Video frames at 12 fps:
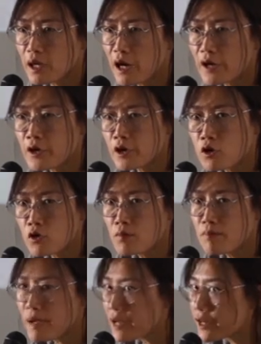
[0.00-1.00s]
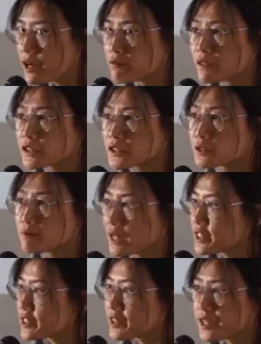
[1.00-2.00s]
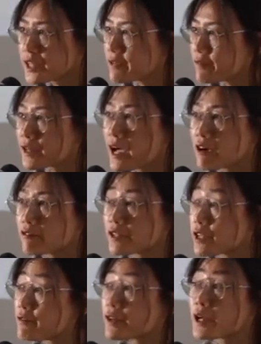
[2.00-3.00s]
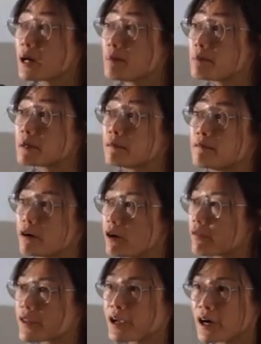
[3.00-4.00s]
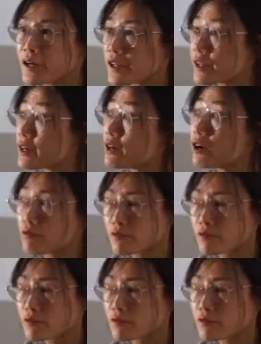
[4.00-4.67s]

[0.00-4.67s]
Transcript: I know many of us might even have given up on the idea of